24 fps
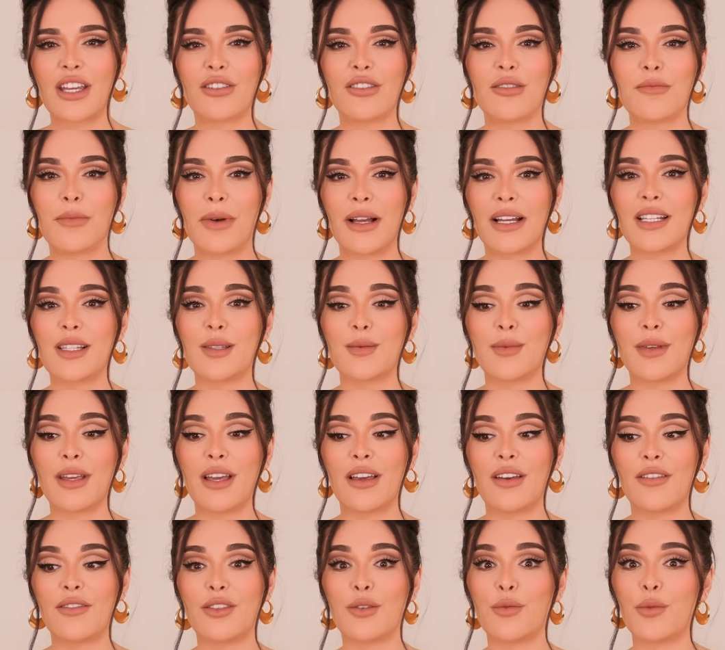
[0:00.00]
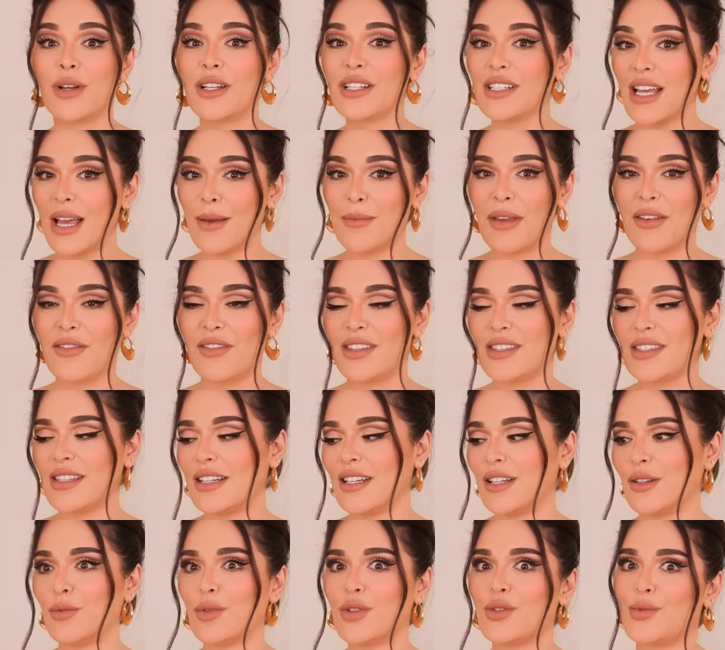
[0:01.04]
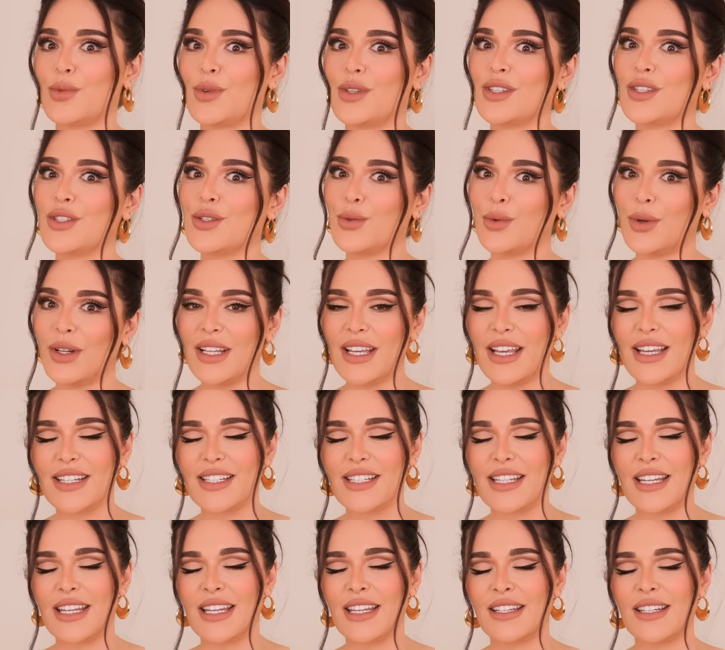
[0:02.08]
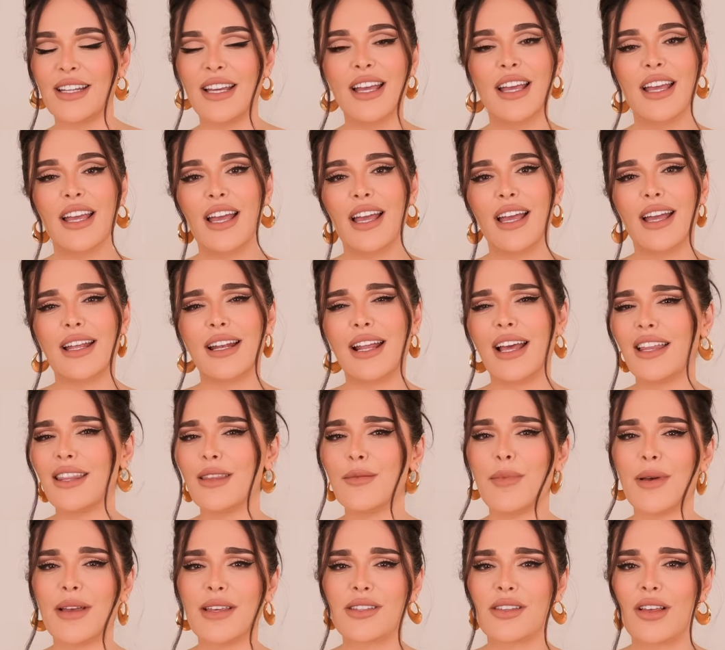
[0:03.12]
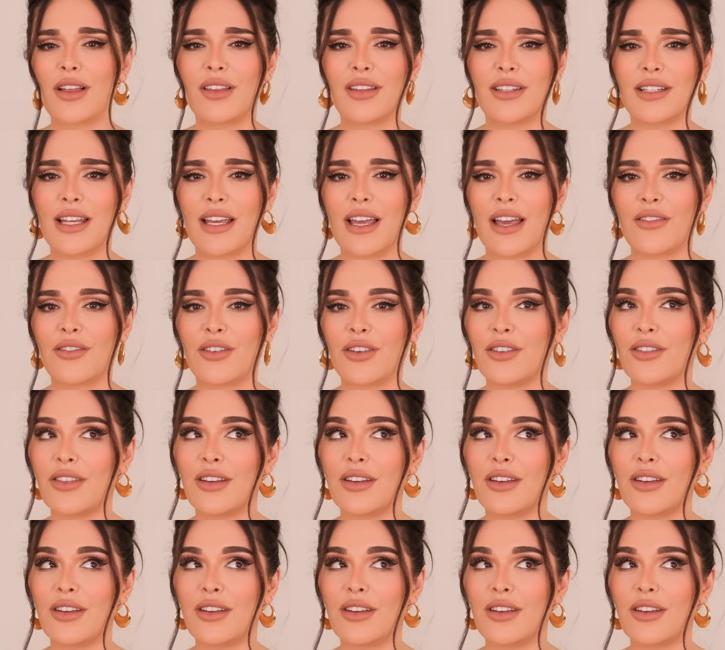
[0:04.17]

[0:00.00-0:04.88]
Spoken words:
It reminds me of the one time I visited, which was 2018, and I had the best holiday ever.